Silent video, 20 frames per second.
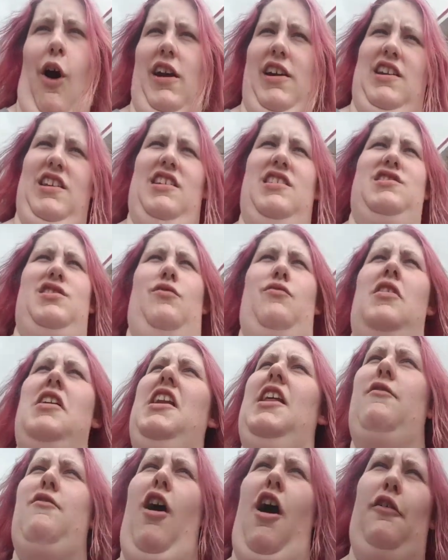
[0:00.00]
that ride
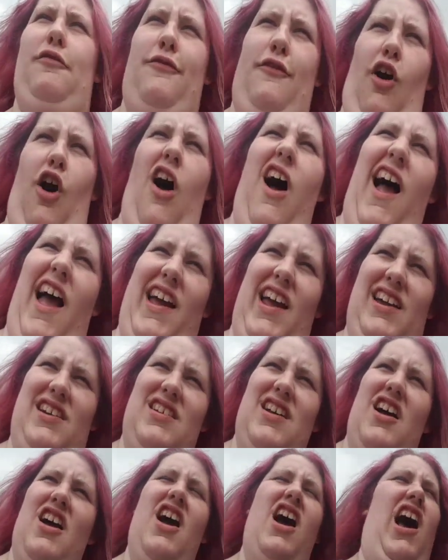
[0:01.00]
is a really rough
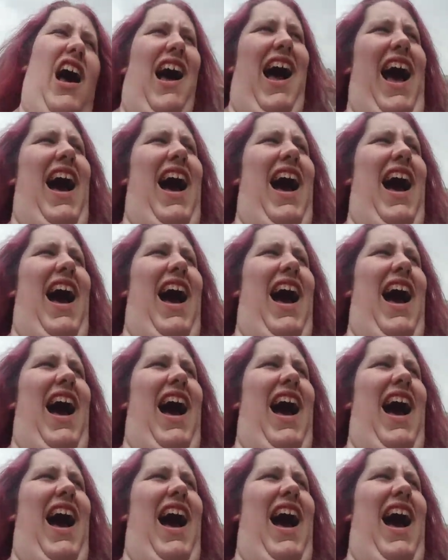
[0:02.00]
ride